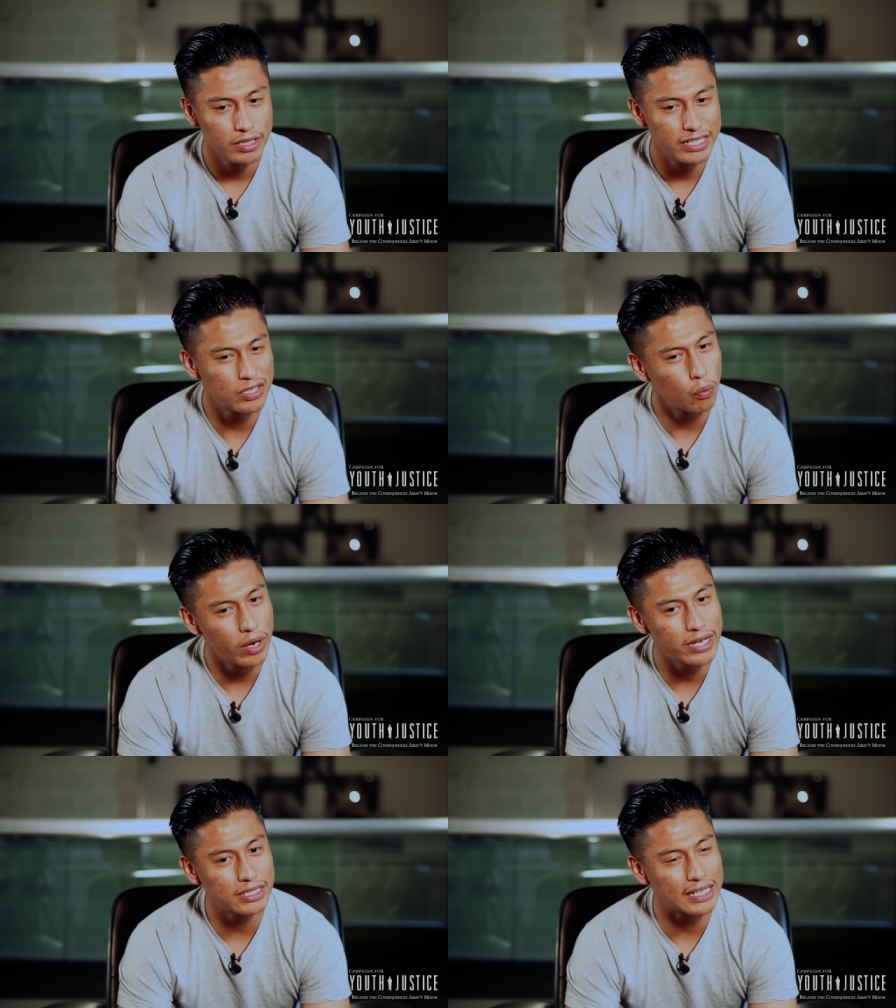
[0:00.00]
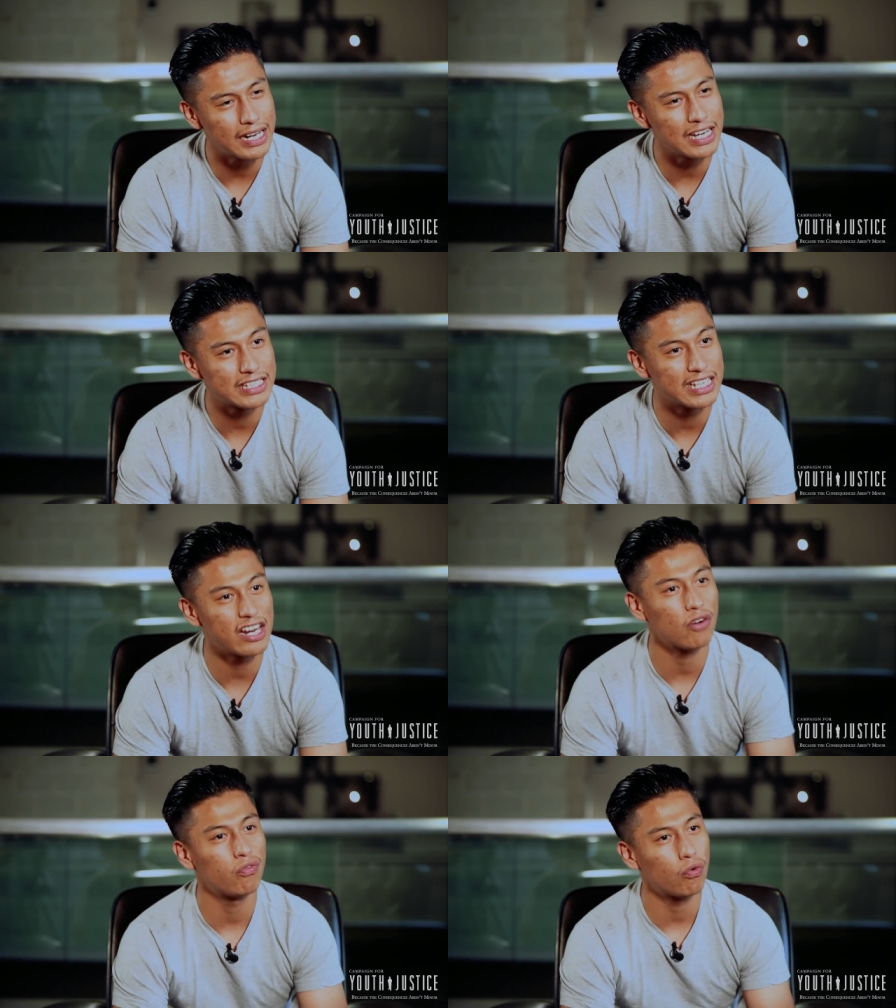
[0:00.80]
in a way, kind of like they
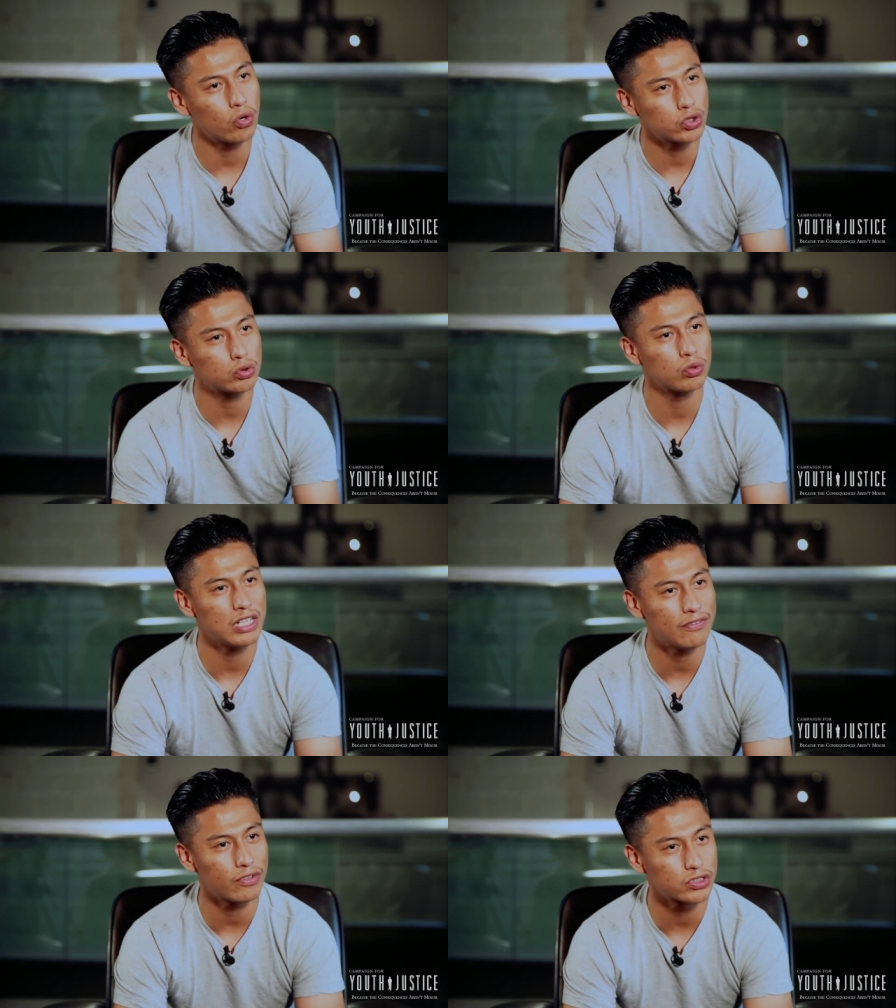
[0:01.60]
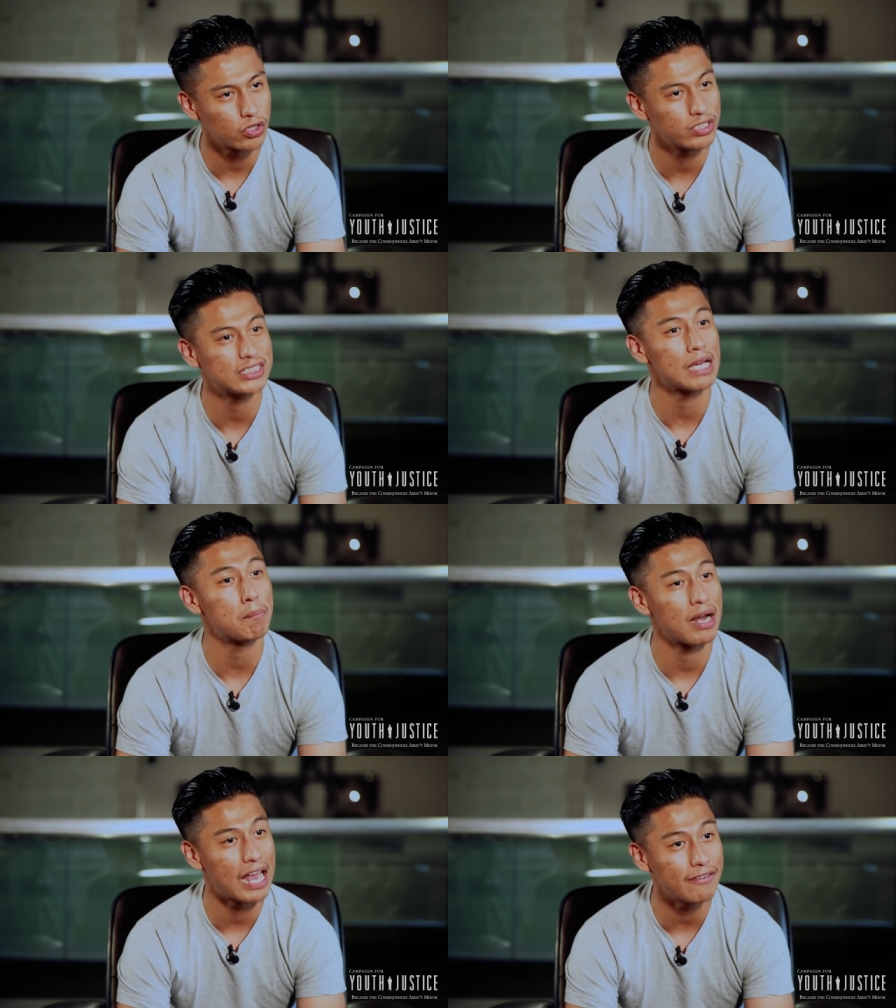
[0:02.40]
are forced to live a certain type
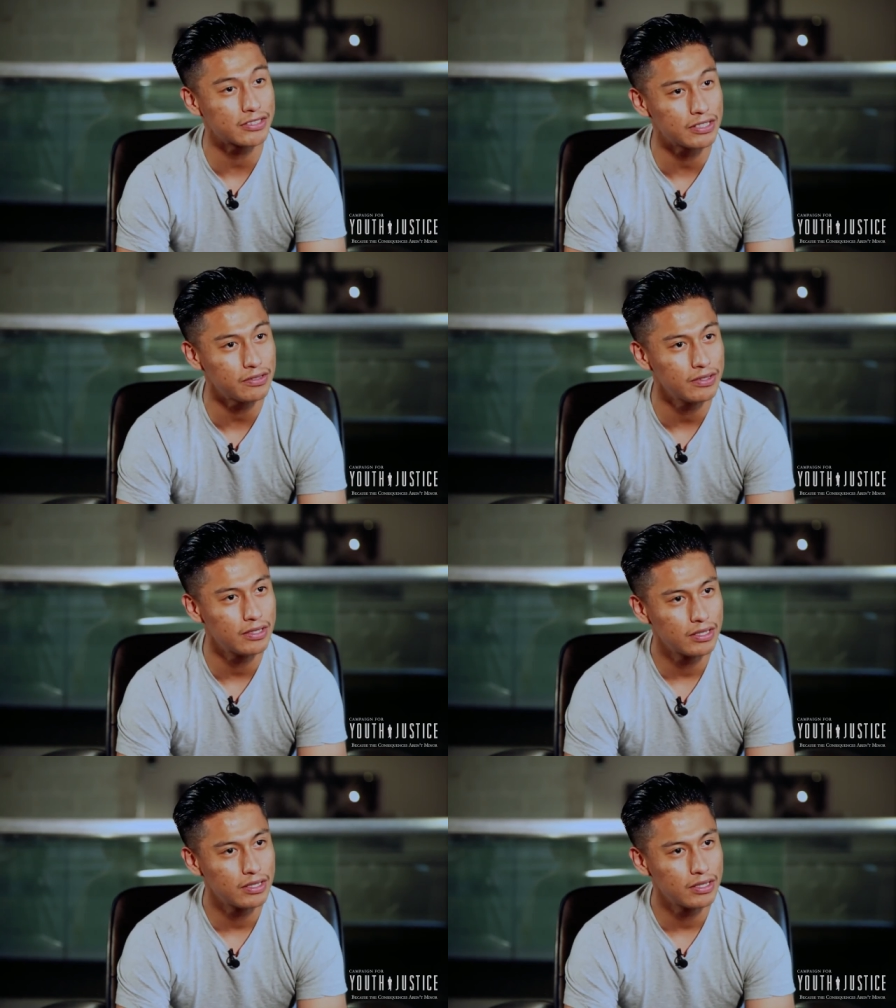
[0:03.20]
of lifestyle